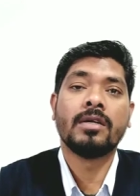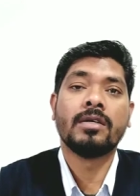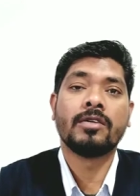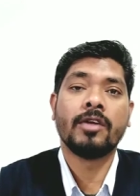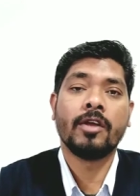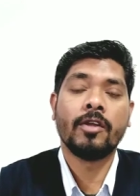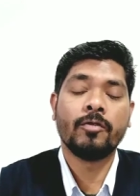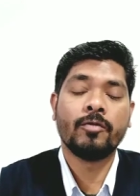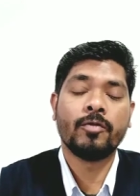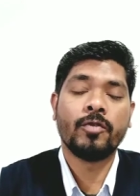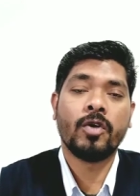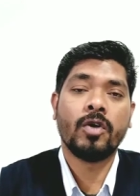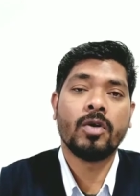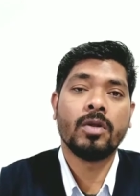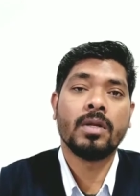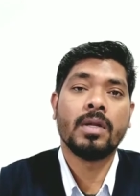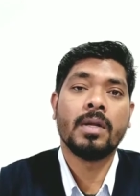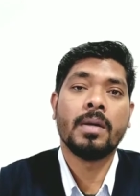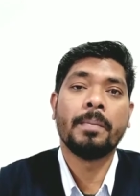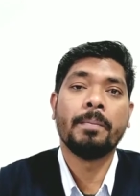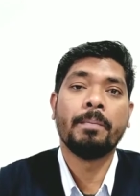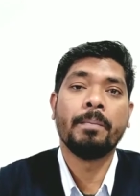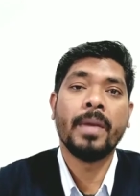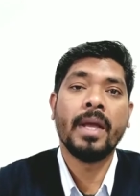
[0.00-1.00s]

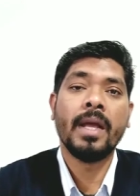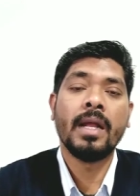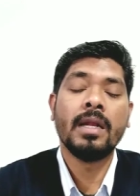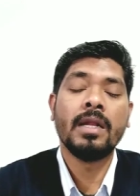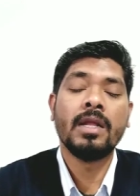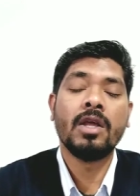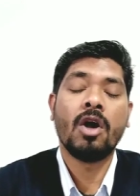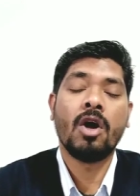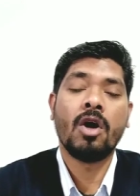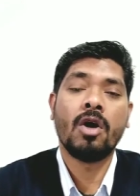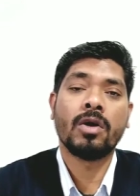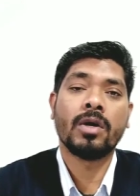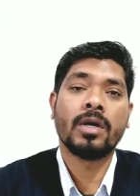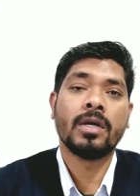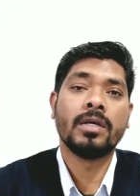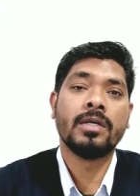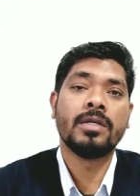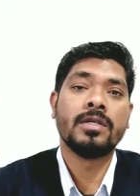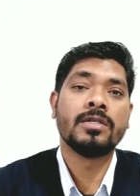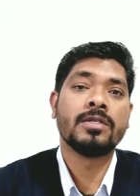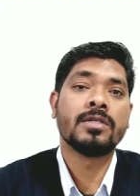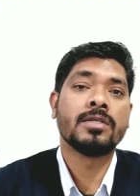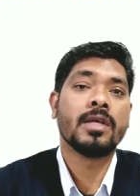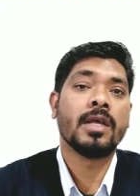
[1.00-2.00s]
rainfall mainly
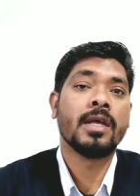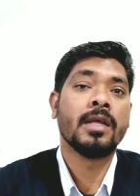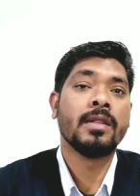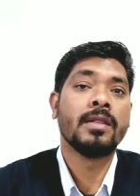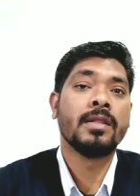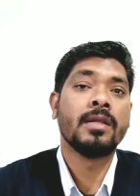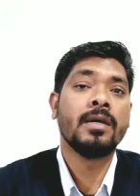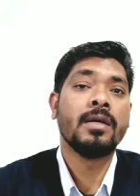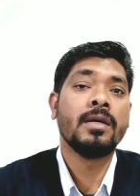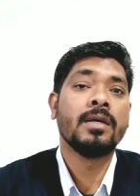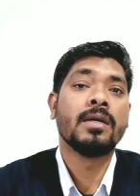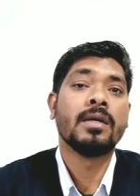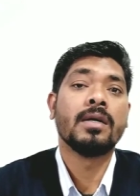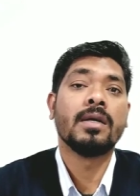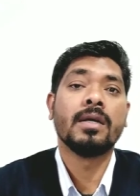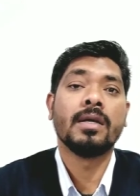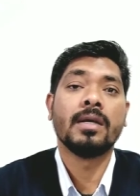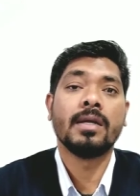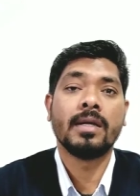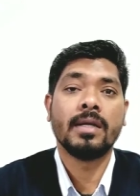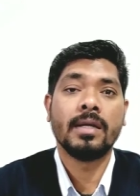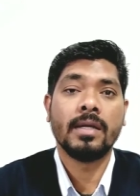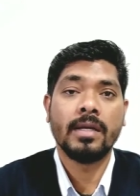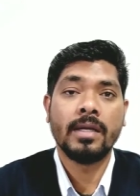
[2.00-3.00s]
occurs in the
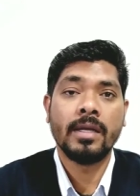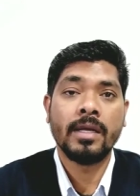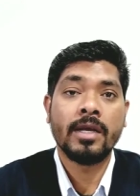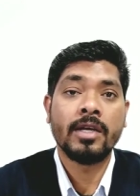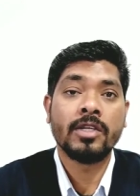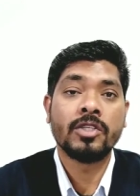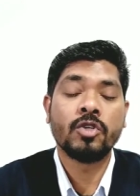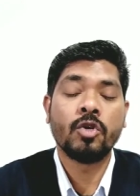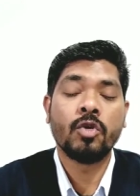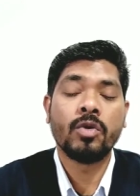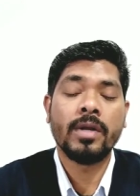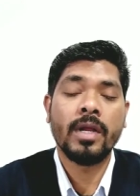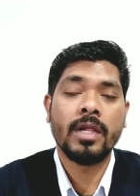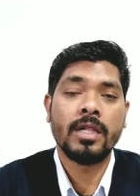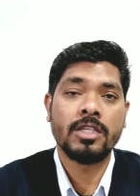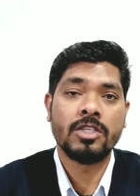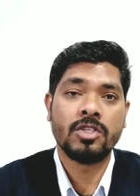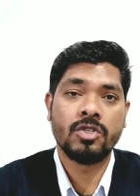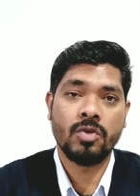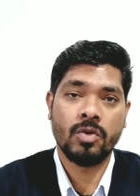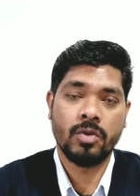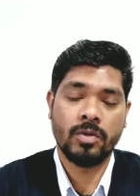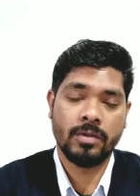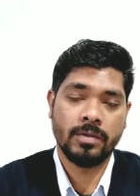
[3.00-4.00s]
equatorial
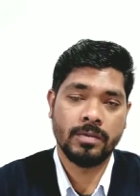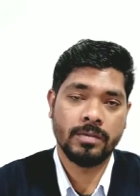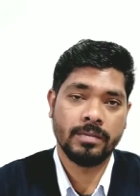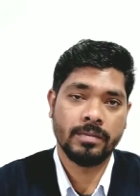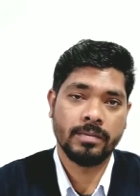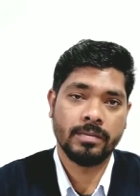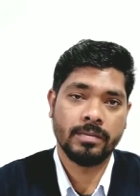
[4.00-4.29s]
zone